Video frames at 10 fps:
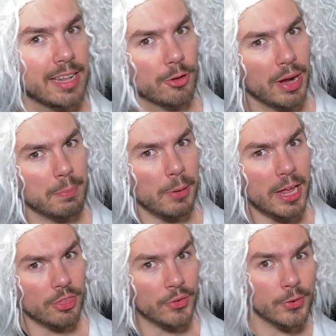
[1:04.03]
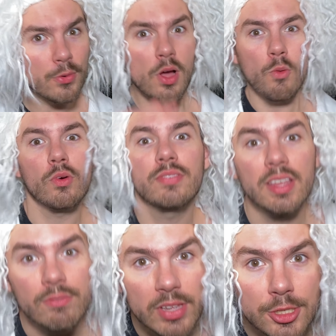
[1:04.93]
a great breakthrough with the
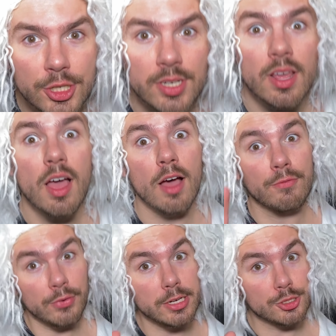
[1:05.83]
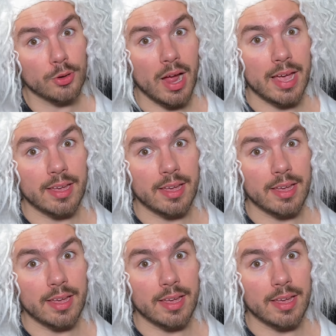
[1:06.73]
invention of freeze drying.